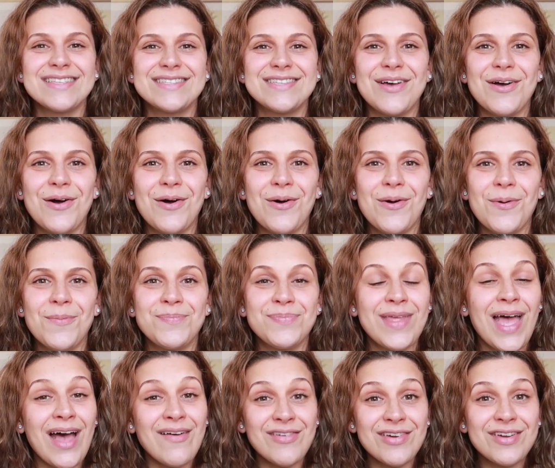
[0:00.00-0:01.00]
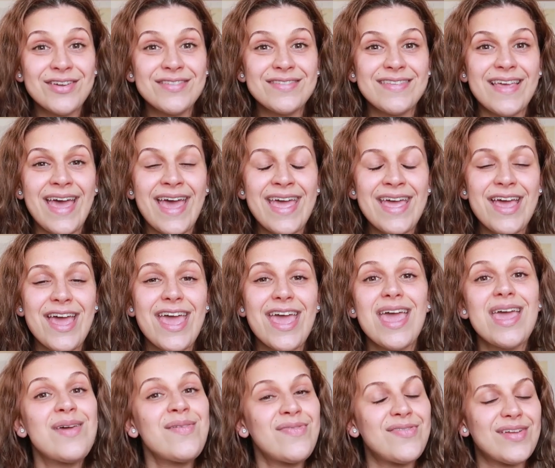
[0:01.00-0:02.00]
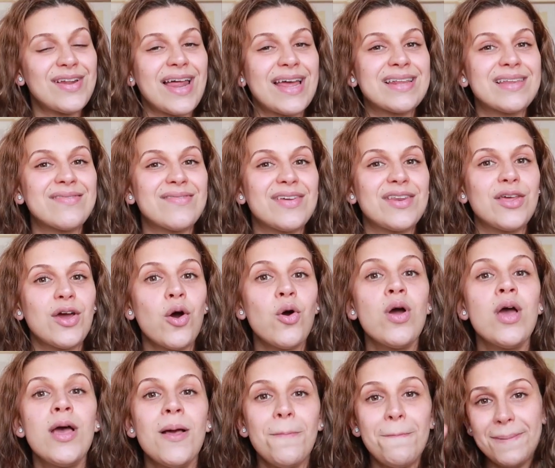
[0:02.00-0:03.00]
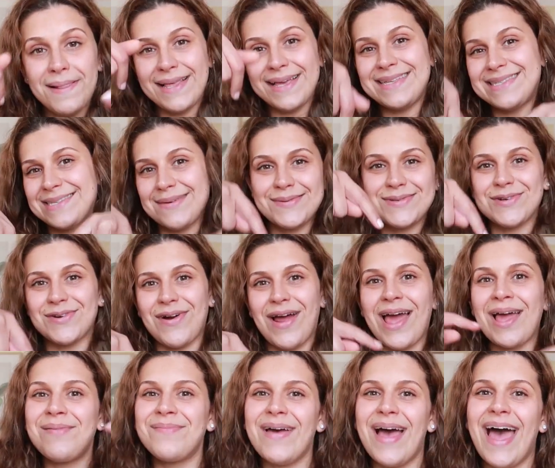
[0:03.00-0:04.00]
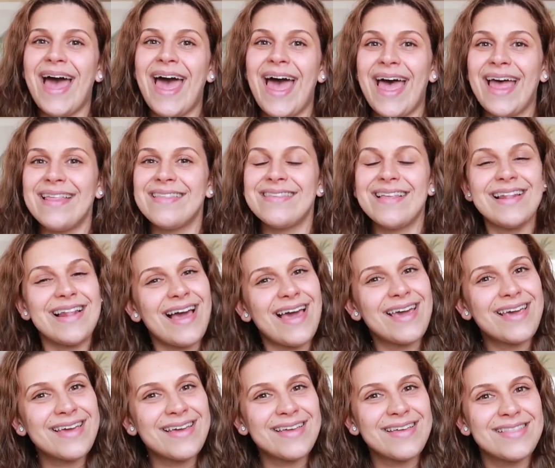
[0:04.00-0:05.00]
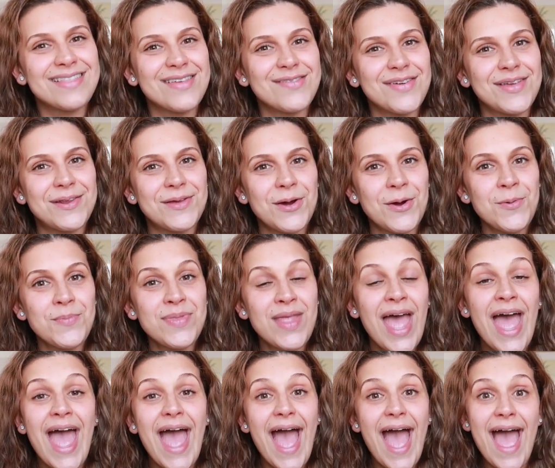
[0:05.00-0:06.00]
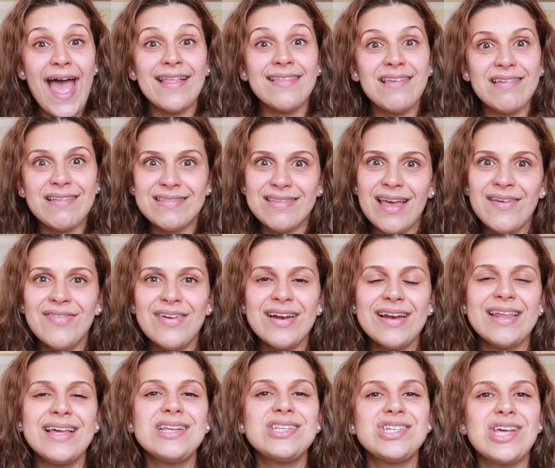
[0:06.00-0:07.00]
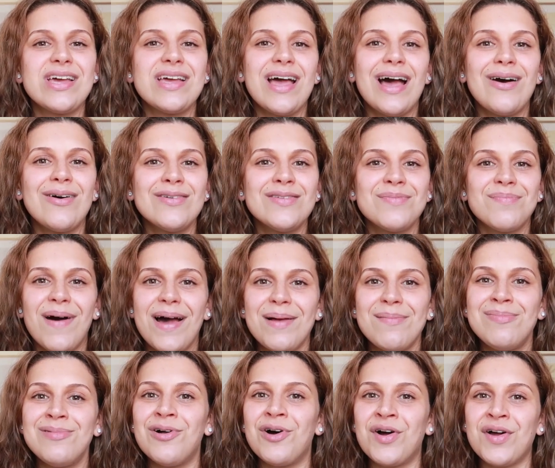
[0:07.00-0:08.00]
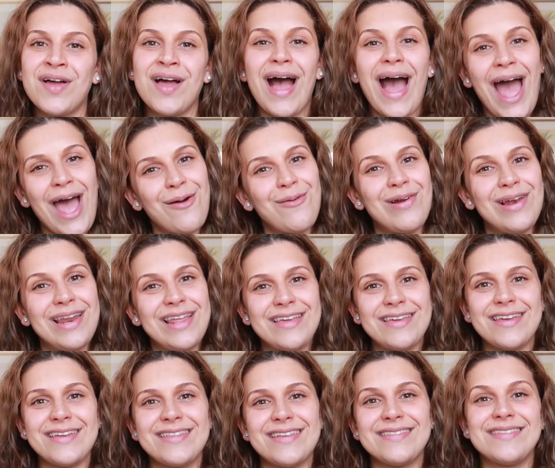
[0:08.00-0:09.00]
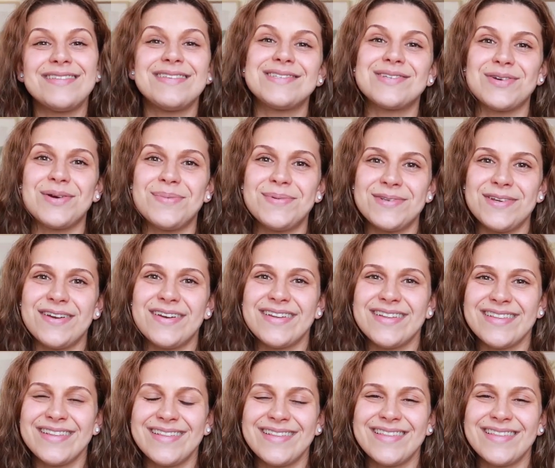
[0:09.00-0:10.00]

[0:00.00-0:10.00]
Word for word: So have a good day. If you like the video, please subscribe and like the video. And definitely check out my blog. I will link it in the description.